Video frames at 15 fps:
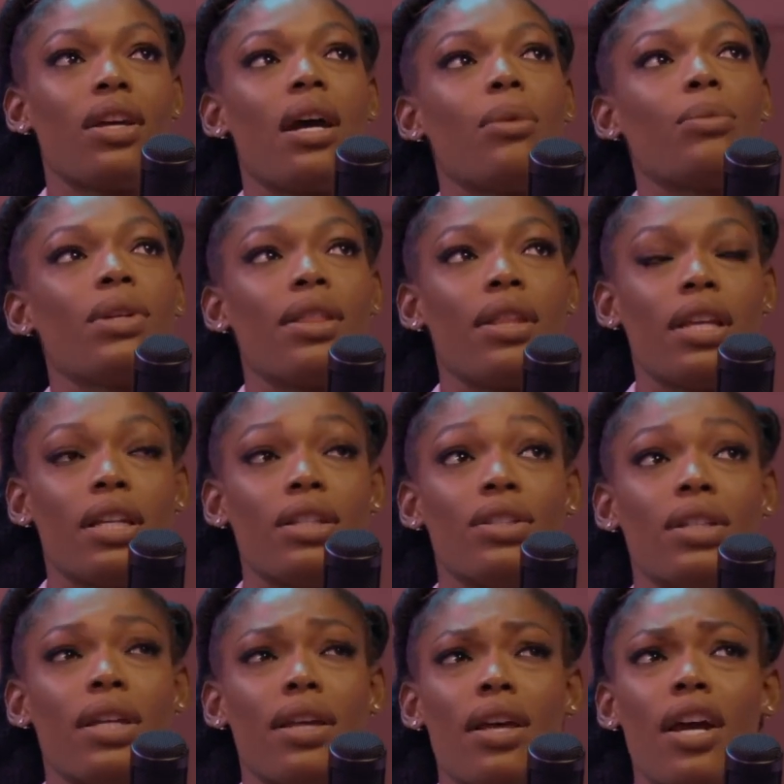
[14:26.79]
Are we thinking
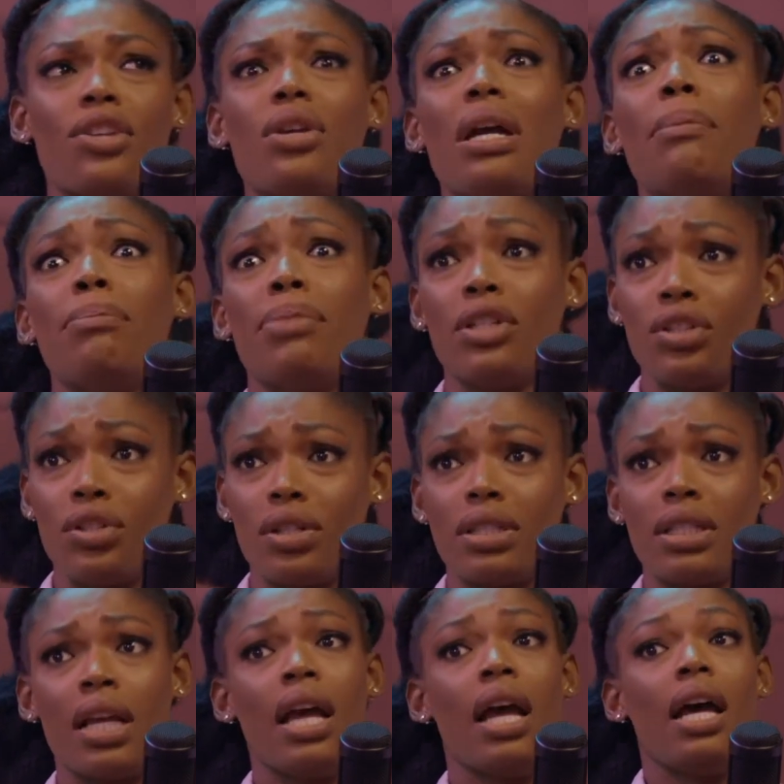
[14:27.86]
together? Are you ambitious?